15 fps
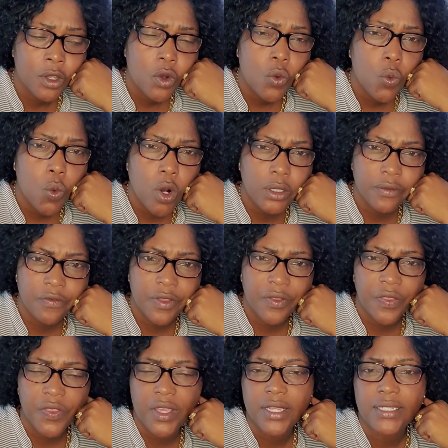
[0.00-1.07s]
One of the
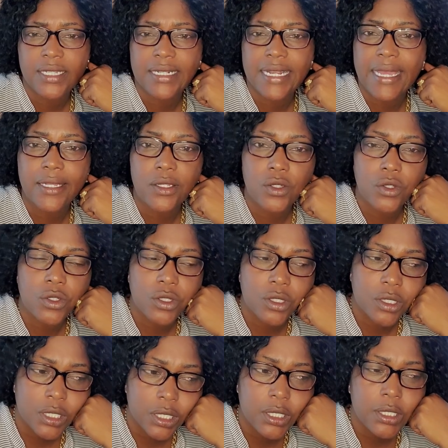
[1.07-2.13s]
things that I
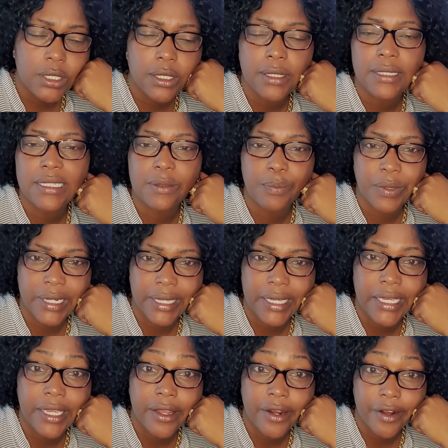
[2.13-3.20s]
see is
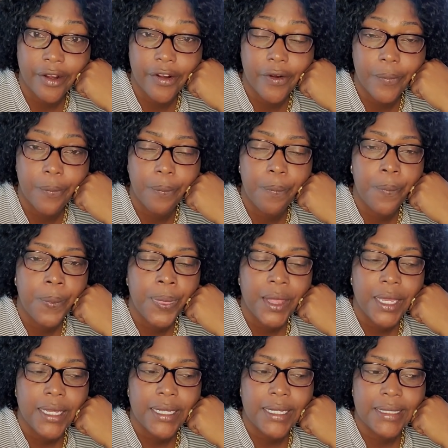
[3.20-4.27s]
plaguing her
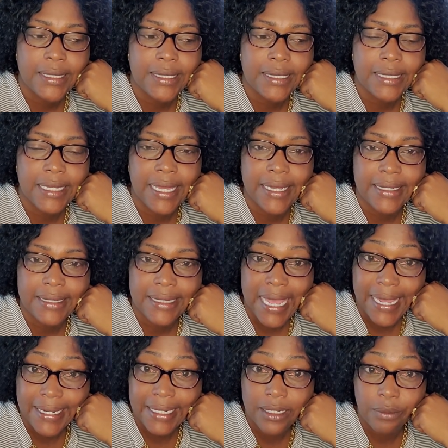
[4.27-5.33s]
is the
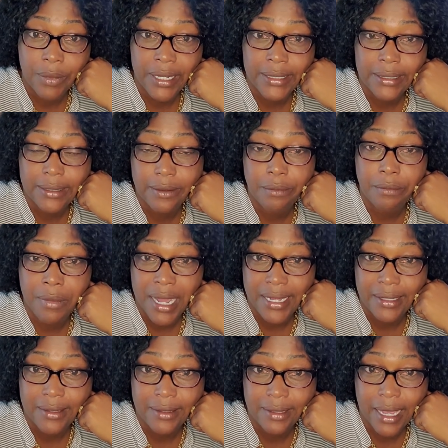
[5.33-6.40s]
entitlement
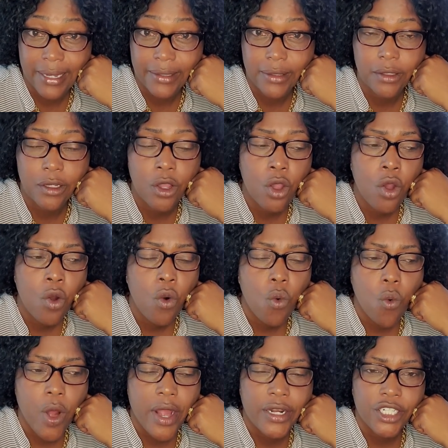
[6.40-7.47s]
mindset,
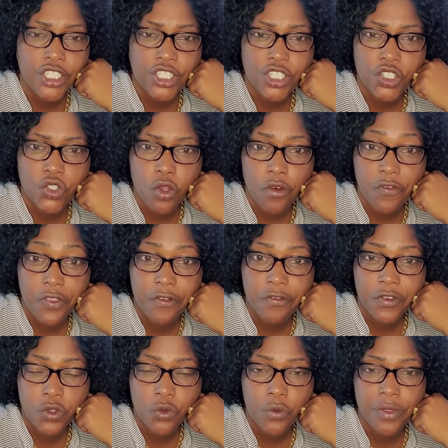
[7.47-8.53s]
where she's of the
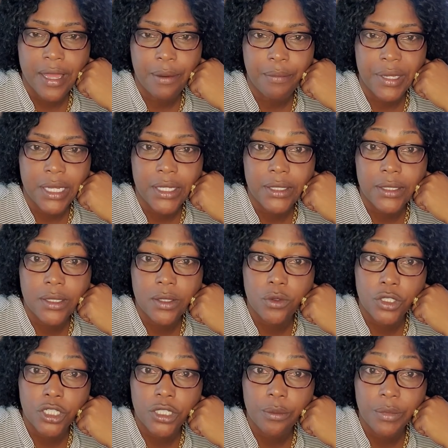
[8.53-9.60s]
view that because
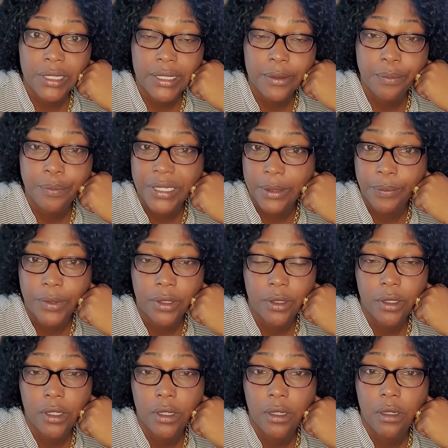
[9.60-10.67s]
social media people
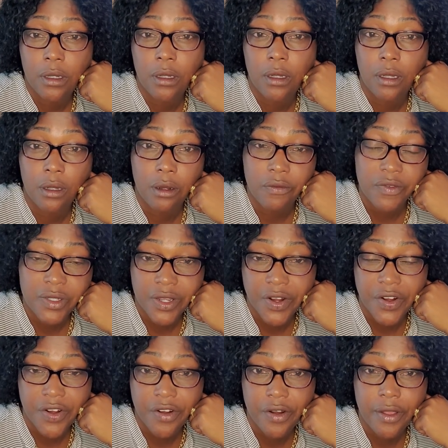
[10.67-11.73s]
loves
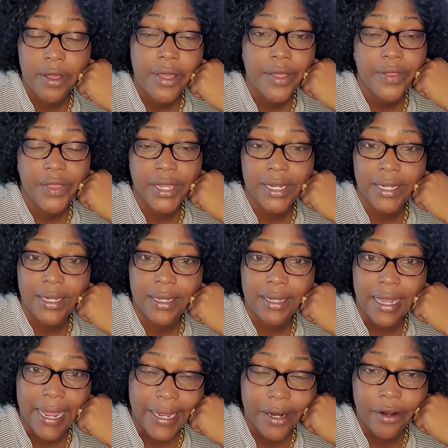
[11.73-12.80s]
her, they
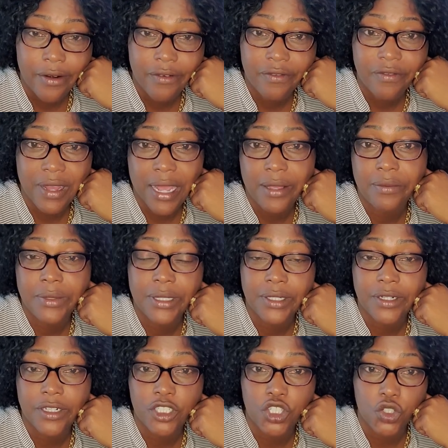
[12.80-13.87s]
like her vibes and
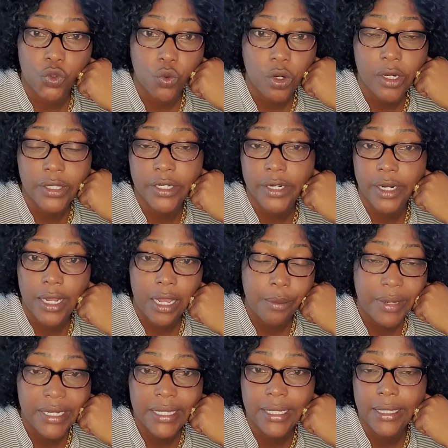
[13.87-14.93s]
her joke and her
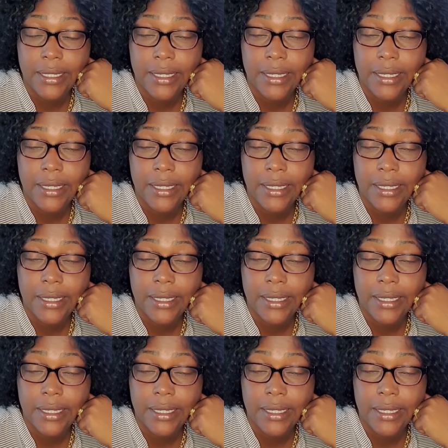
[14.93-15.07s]
comedy